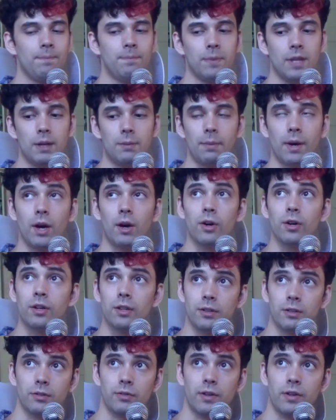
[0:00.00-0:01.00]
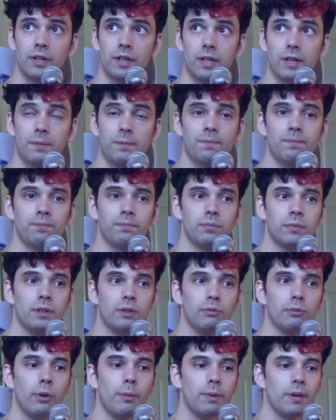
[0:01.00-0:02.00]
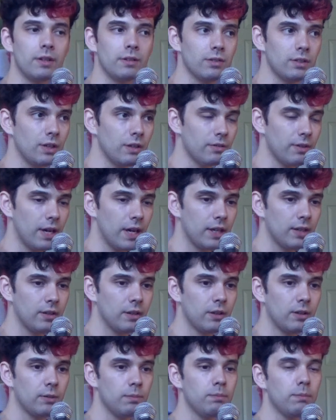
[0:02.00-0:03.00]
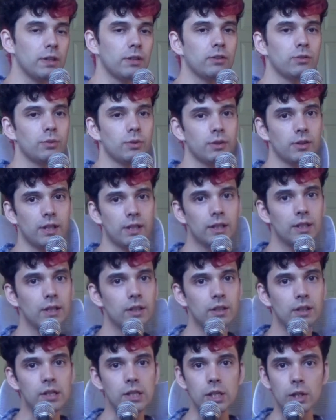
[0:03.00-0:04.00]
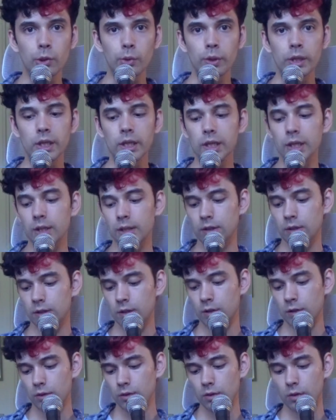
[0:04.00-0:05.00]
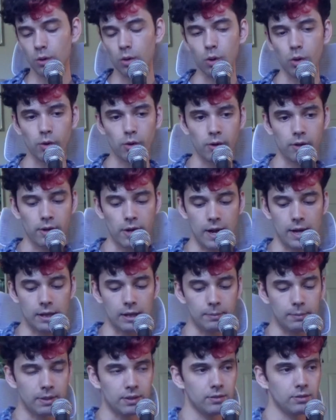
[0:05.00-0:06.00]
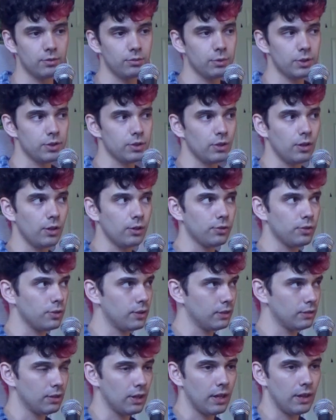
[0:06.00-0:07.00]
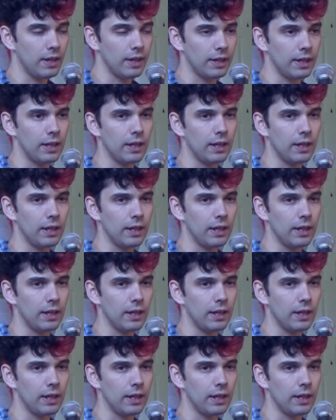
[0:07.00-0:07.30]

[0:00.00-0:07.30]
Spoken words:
And my art is very reminiscent of that, mixed with like eerie horror elements, which are also things that I like.